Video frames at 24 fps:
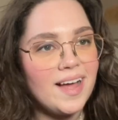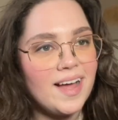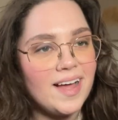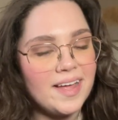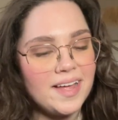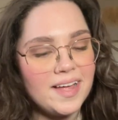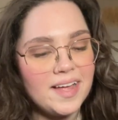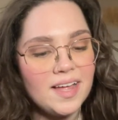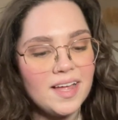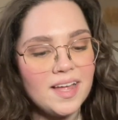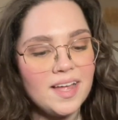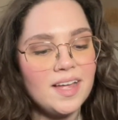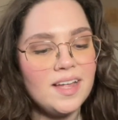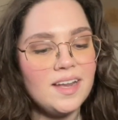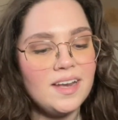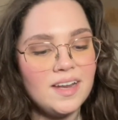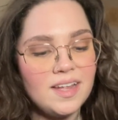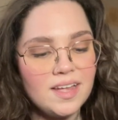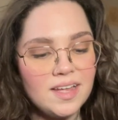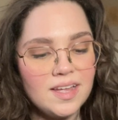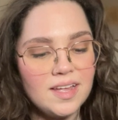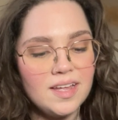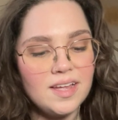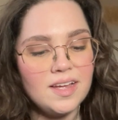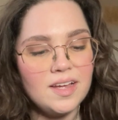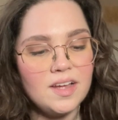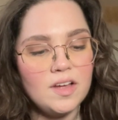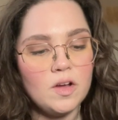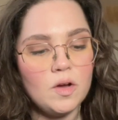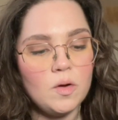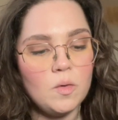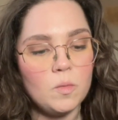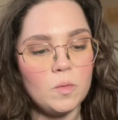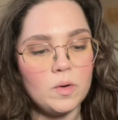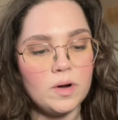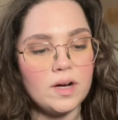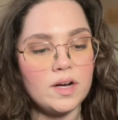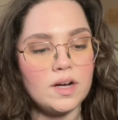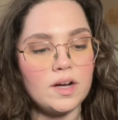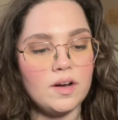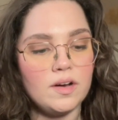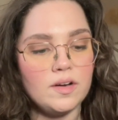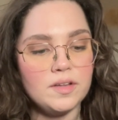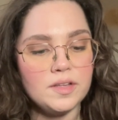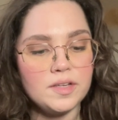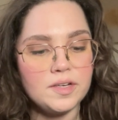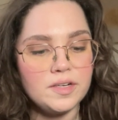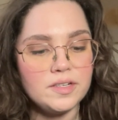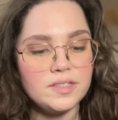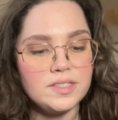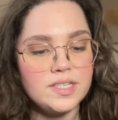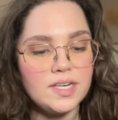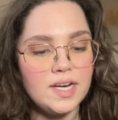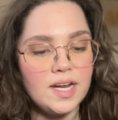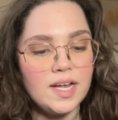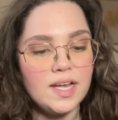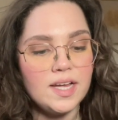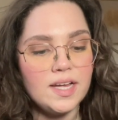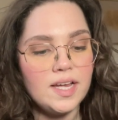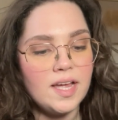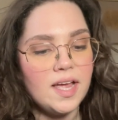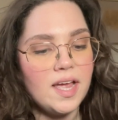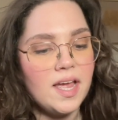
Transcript: I had work earlier today